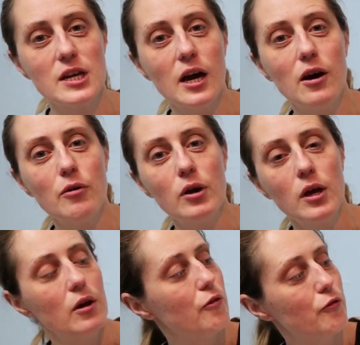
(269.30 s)
now
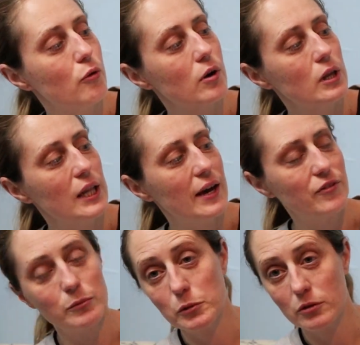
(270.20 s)
for
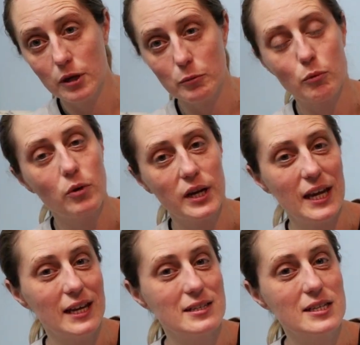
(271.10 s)
Laughing Moon number
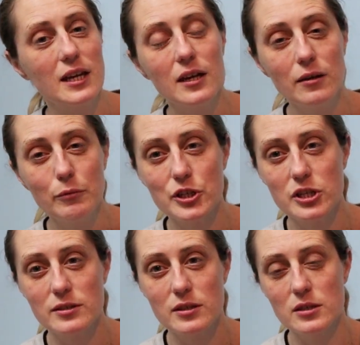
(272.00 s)
118, which
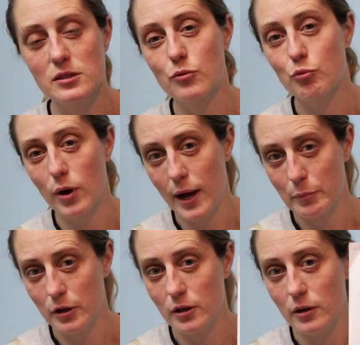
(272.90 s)
is this
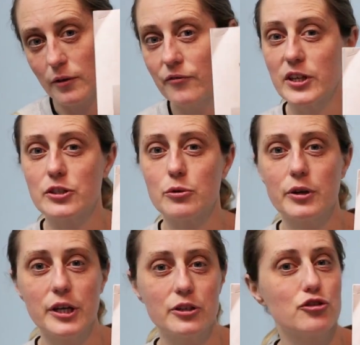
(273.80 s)
wrapper
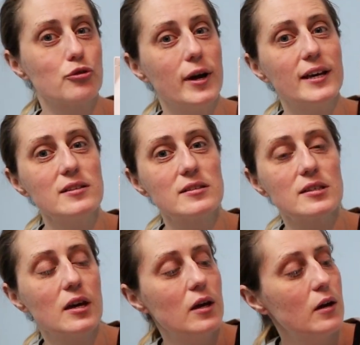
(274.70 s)
Victorian
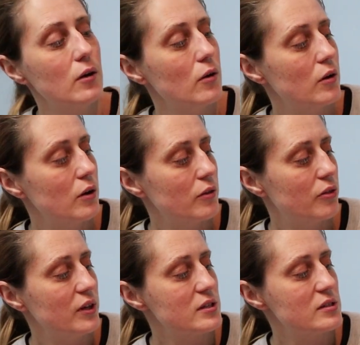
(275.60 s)
dress.
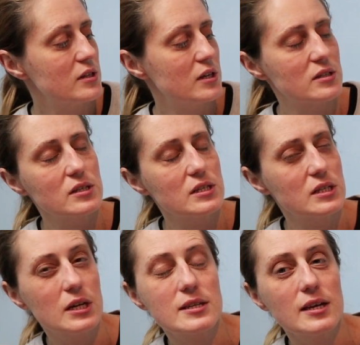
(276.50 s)
This is
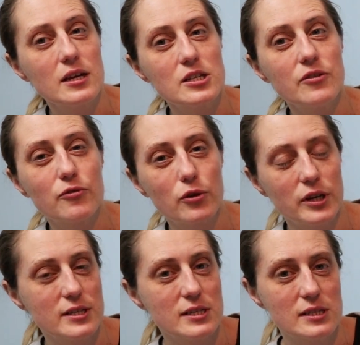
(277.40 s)
listed as
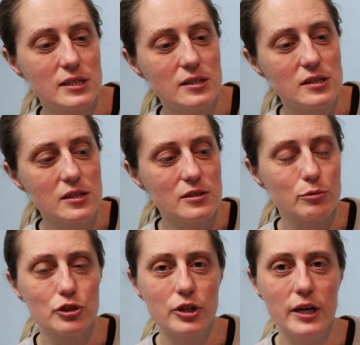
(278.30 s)
1840s to 60s.
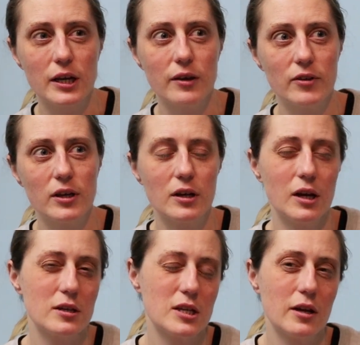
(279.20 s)
We're trying to give it an
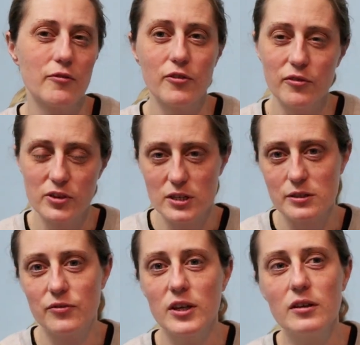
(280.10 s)

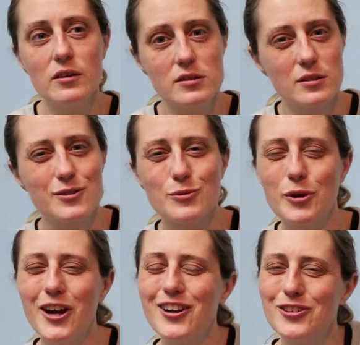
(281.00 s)
1850s feel since
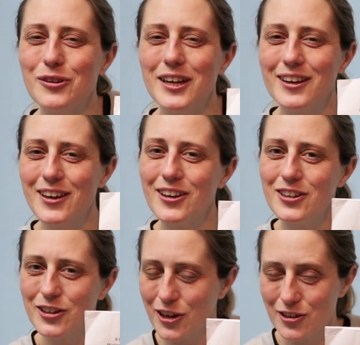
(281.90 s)
we are doing
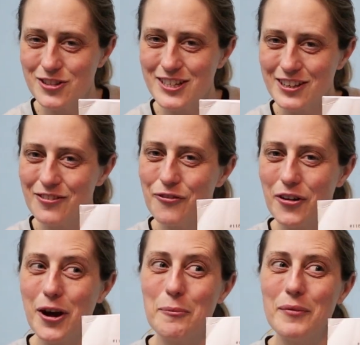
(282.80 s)
Kirsten
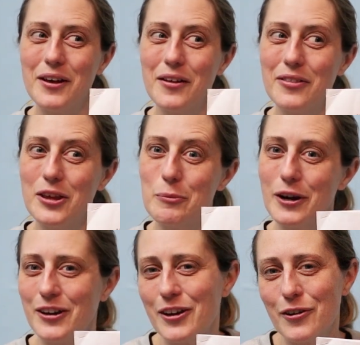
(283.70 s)
from the
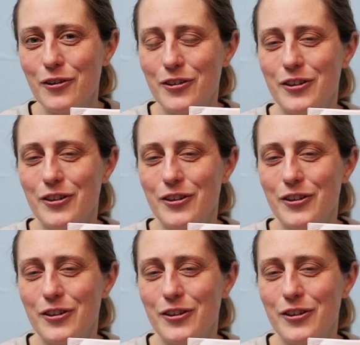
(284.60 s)
American Girl